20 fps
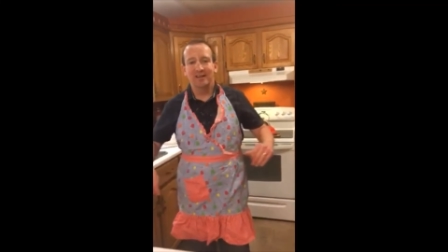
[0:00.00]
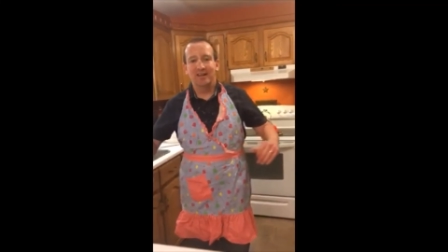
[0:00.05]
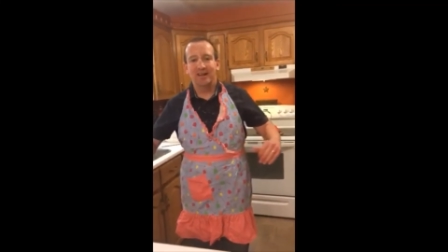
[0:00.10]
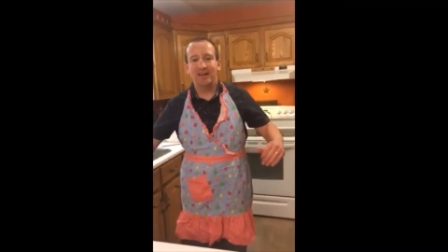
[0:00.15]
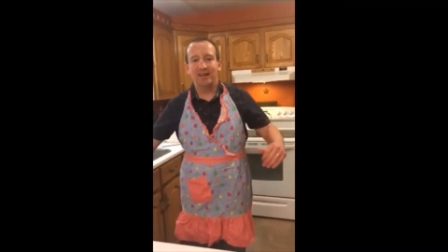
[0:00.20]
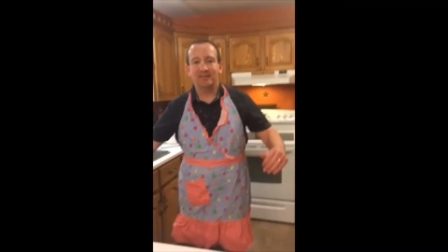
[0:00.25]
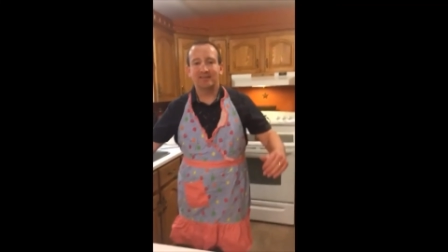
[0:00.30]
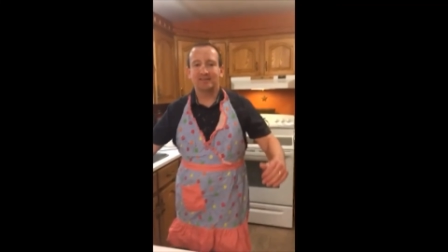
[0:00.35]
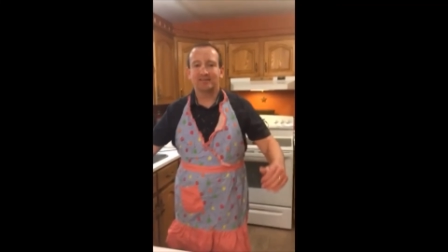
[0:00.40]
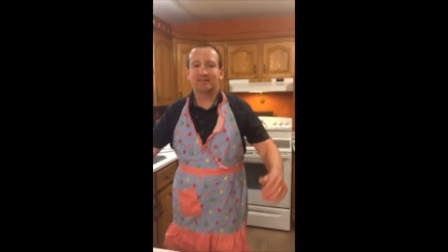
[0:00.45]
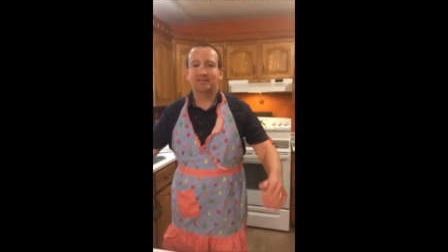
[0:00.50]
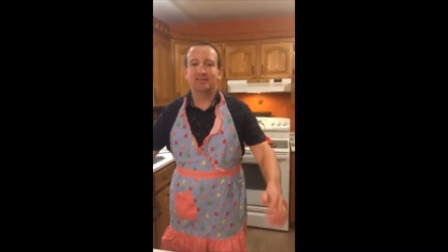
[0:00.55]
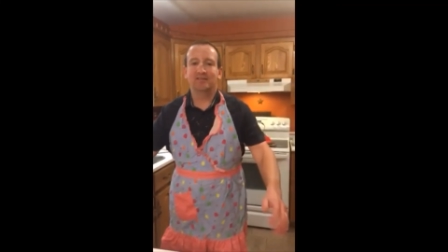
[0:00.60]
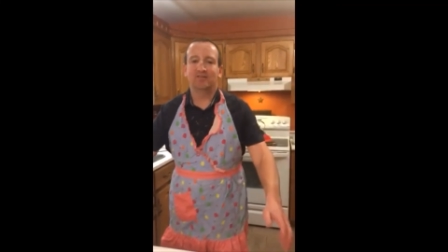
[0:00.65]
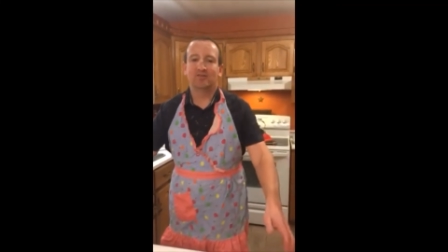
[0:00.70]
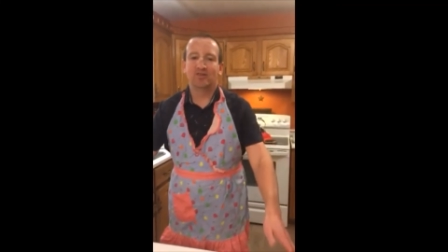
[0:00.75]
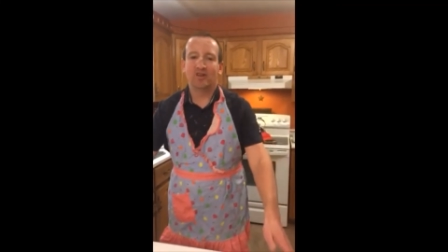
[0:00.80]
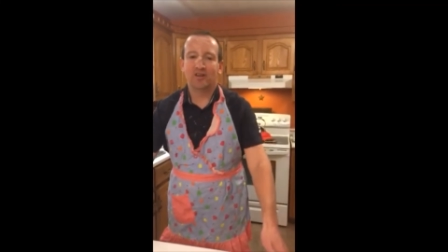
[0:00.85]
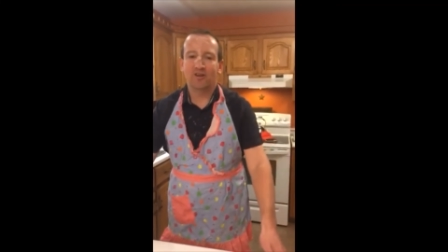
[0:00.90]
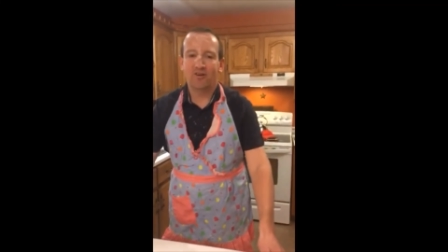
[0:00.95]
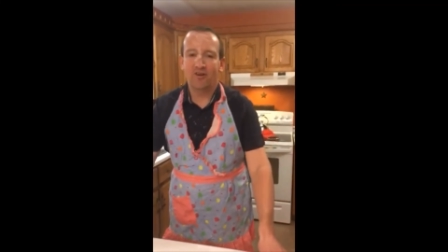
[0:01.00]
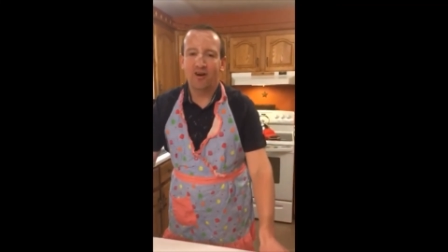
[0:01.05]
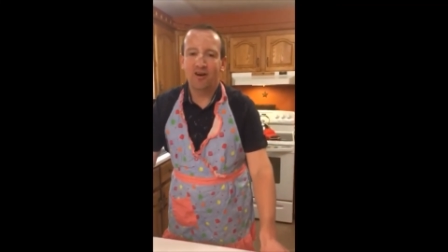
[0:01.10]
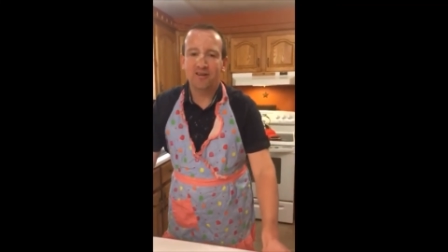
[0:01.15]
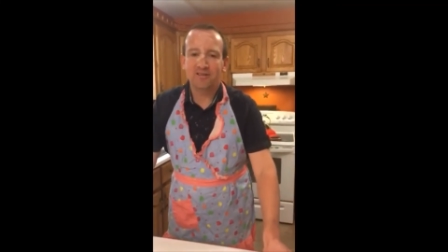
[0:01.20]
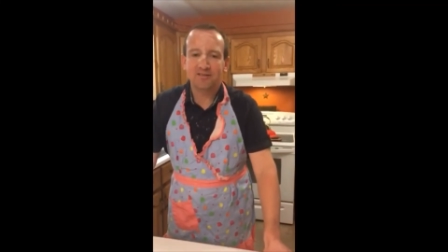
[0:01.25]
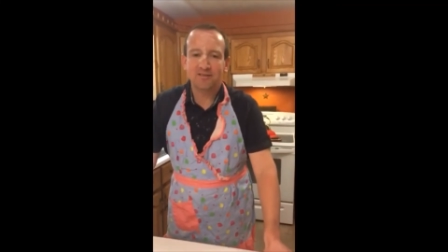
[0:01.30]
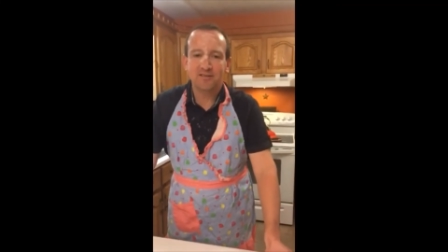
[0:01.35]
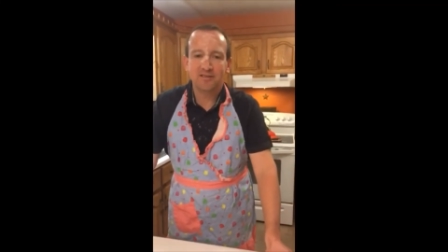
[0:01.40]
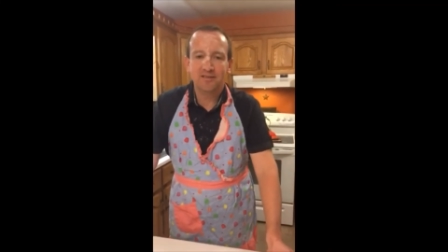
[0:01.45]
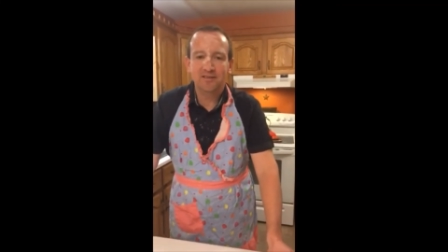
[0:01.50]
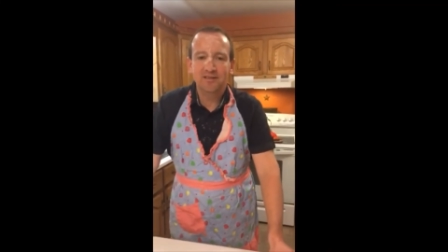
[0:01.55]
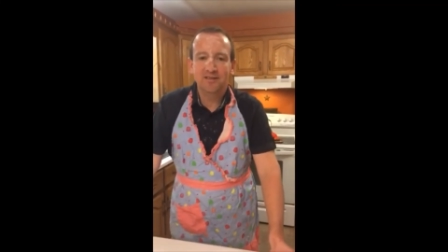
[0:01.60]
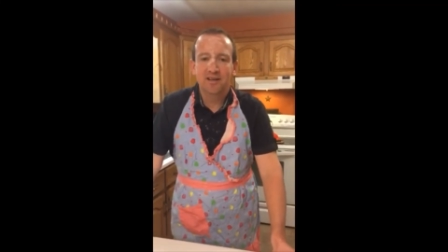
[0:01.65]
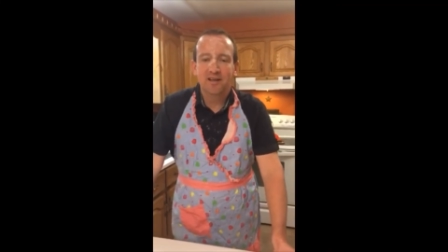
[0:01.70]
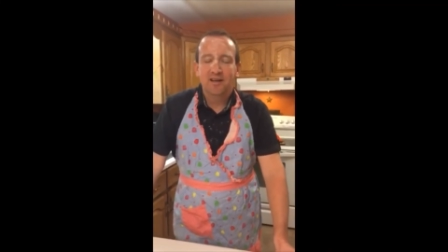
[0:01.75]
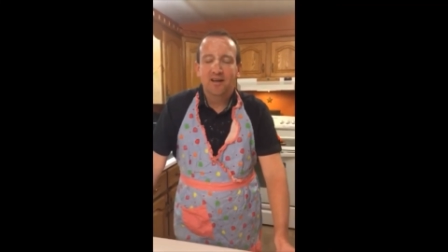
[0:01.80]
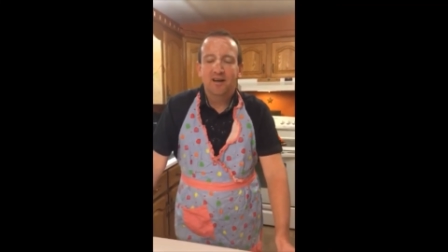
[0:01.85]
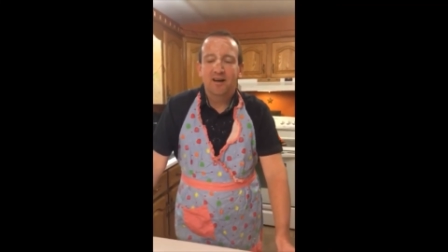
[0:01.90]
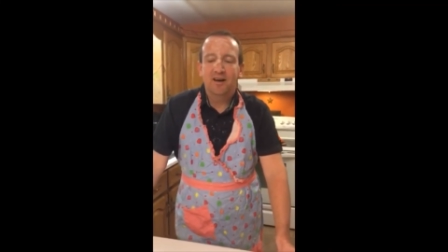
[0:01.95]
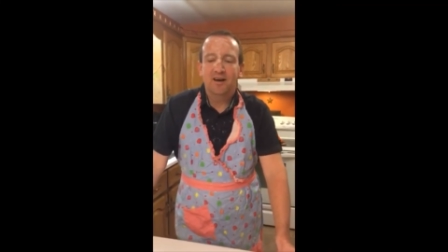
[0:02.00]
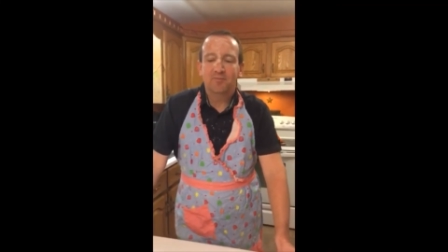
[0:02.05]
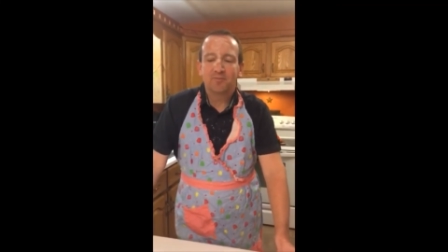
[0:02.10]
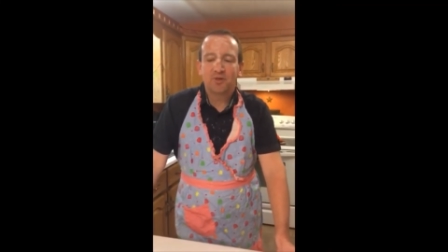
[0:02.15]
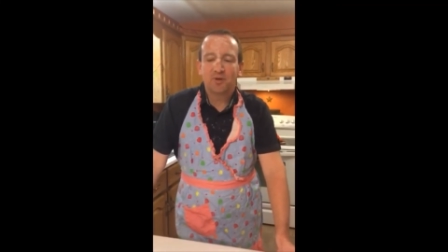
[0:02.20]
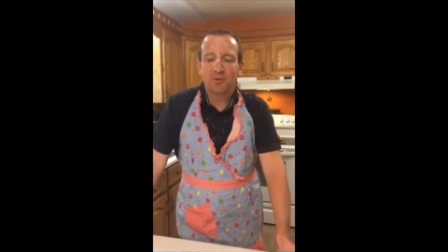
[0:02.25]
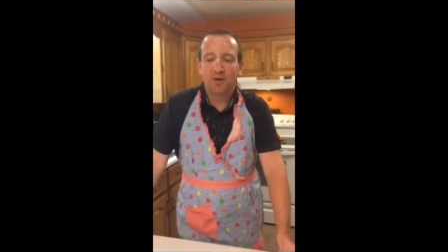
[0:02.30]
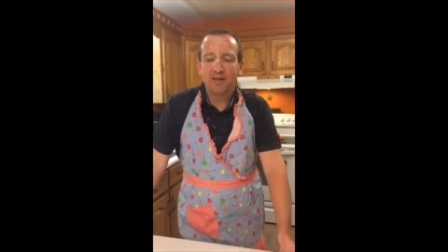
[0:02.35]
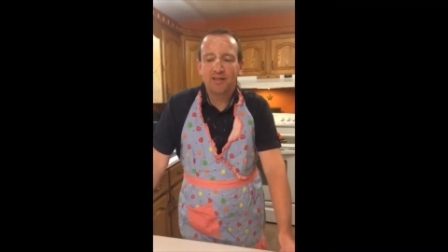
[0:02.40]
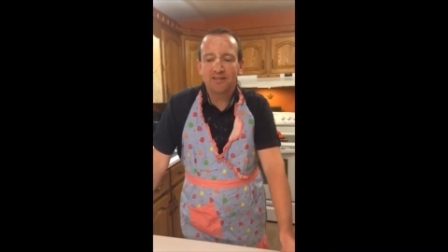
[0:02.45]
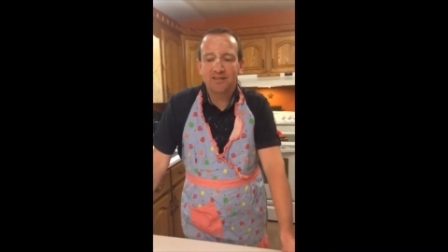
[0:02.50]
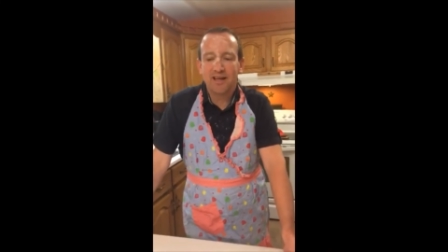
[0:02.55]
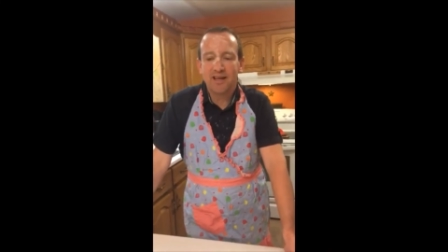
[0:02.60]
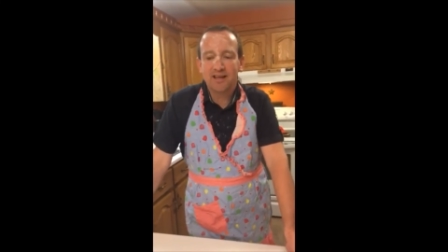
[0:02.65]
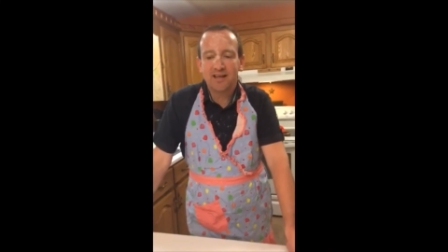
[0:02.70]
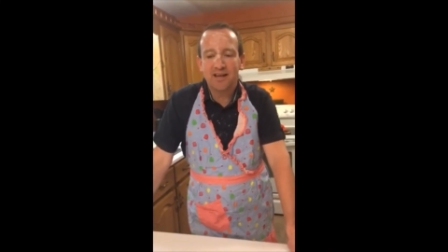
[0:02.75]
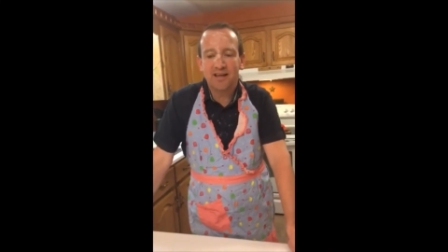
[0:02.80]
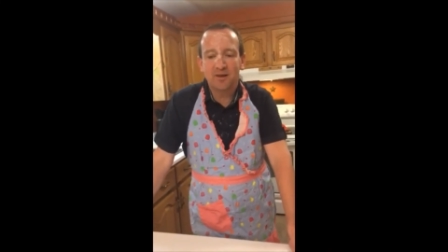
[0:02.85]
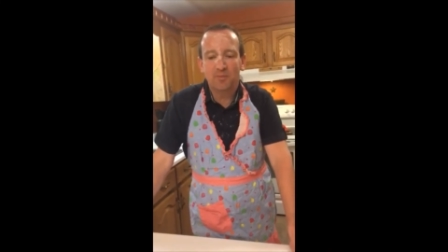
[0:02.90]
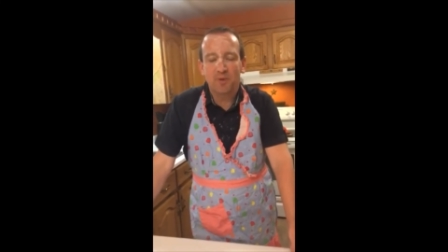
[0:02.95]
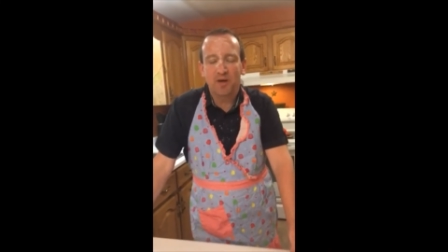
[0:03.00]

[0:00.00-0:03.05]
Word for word: and to see your generosity um, to raise that kind of